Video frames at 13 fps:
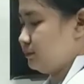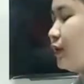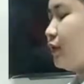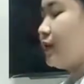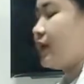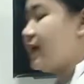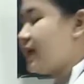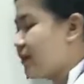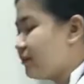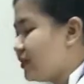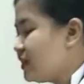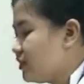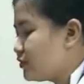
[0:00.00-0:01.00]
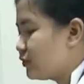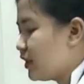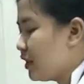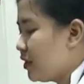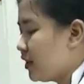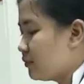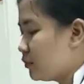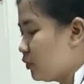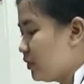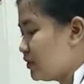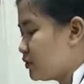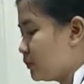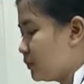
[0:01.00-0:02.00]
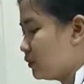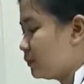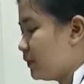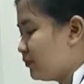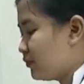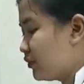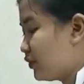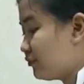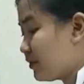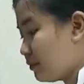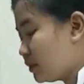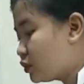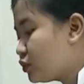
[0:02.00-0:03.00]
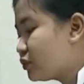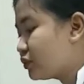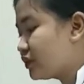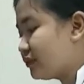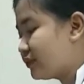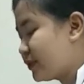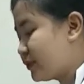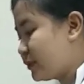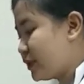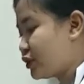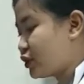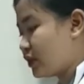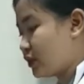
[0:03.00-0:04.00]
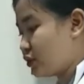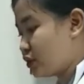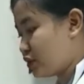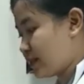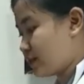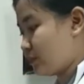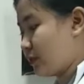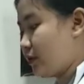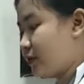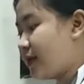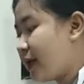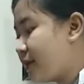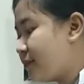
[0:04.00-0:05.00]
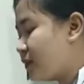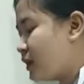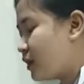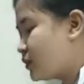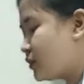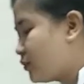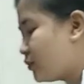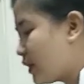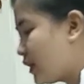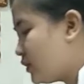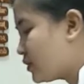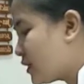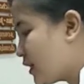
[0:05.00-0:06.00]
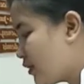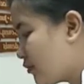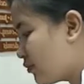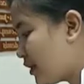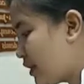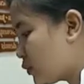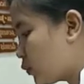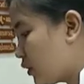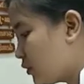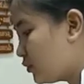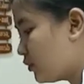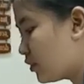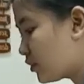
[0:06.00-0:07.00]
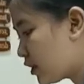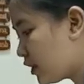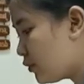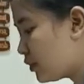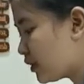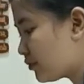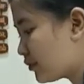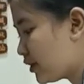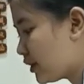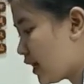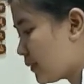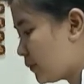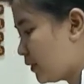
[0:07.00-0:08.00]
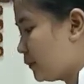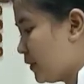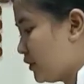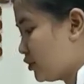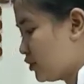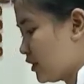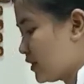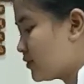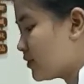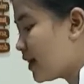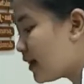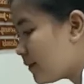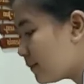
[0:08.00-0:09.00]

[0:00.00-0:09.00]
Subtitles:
Okay, Kevin. So now I am going to palpate for your premitus or the vibration in your chest wall, okay? So can you say the phrase 1, 2, 3 whenever I palpate your chest, okay?